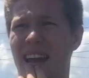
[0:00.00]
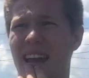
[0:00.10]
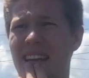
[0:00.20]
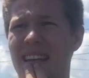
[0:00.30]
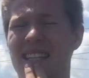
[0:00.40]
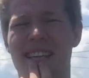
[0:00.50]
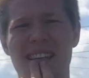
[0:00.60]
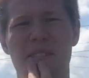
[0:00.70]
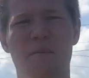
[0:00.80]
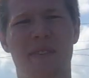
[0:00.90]
And he
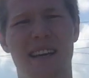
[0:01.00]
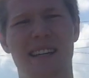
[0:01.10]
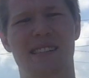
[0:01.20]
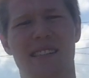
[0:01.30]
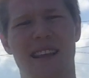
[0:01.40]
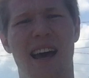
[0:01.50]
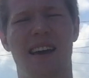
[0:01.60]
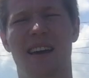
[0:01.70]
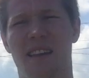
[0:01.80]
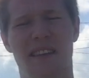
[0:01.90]
said some things
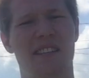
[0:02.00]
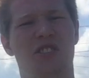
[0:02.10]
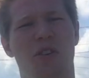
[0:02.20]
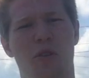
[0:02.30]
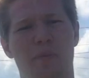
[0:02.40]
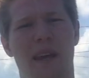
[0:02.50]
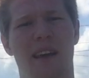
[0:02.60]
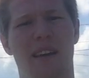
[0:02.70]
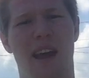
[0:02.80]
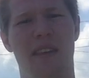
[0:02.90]
that stirred me,
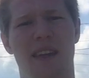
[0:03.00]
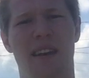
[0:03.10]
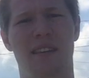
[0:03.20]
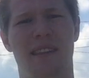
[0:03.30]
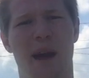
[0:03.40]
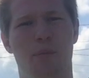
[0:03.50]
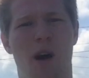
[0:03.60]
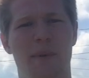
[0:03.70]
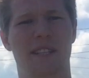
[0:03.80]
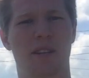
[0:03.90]
and then that
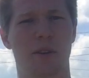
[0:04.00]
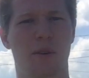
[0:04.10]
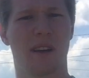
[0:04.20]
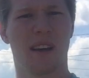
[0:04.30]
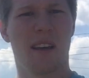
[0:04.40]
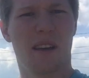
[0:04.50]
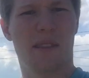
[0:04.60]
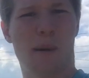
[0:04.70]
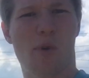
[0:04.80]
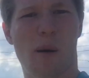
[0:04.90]
brought me to
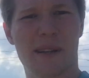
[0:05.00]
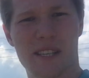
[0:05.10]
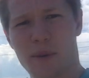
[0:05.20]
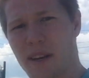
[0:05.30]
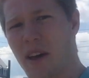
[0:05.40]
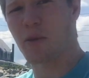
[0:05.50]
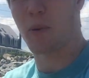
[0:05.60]
another